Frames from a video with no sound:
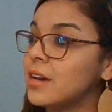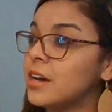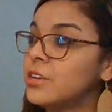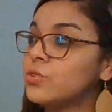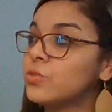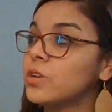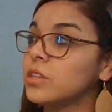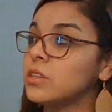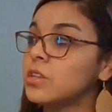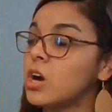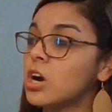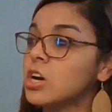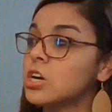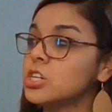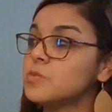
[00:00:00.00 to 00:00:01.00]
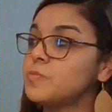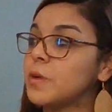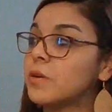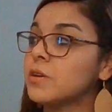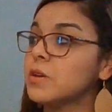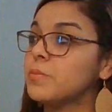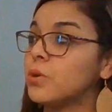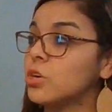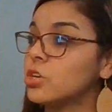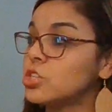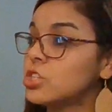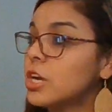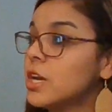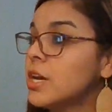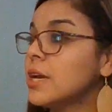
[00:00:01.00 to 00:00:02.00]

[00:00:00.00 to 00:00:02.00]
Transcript: Under a large berry bush,